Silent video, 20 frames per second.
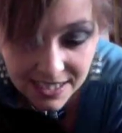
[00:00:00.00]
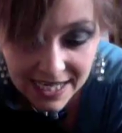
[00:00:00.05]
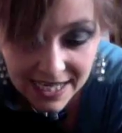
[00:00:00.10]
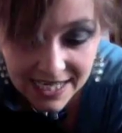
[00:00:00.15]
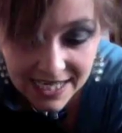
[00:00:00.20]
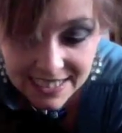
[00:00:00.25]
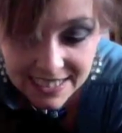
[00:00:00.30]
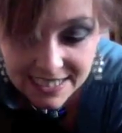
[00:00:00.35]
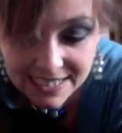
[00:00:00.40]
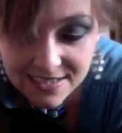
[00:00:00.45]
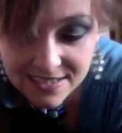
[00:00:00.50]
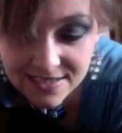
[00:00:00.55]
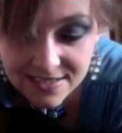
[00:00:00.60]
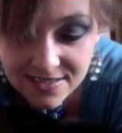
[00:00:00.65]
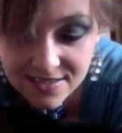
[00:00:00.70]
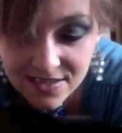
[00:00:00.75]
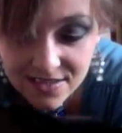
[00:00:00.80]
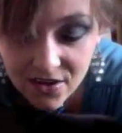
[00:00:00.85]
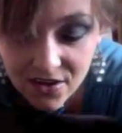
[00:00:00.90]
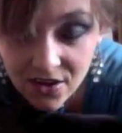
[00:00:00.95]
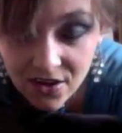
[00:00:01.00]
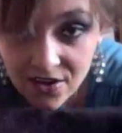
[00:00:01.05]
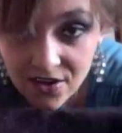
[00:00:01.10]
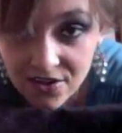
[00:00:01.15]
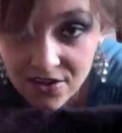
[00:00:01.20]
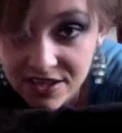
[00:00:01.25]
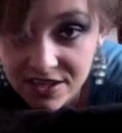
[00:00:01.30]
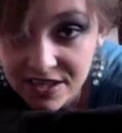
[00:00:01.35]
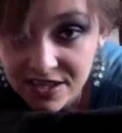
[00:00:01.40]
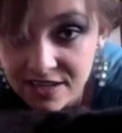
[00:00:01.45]
is
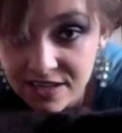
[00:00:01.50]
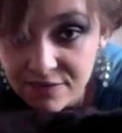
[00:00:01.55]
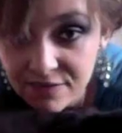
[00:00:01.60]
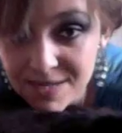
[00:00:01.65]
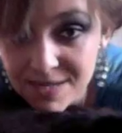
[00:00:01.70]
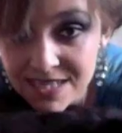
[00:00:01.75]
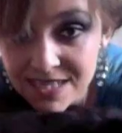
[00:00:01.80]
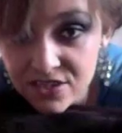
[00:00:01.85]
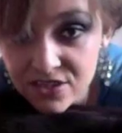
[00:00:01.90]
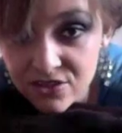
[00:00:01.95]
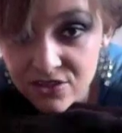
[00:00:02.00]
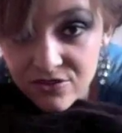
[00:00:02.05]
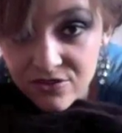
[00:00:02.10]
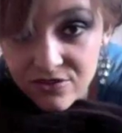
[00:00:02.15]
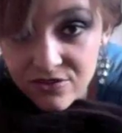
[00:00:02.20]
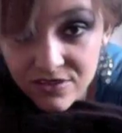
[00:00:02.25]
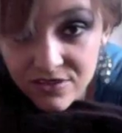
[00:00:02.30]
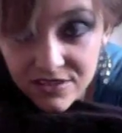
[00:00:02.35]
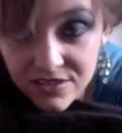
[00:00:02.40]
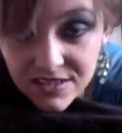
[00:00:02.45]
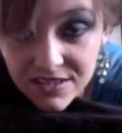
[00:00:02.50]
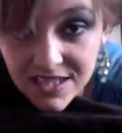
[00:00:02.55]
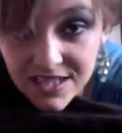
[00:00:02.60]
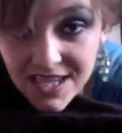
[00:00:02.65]
the King of Pentacles.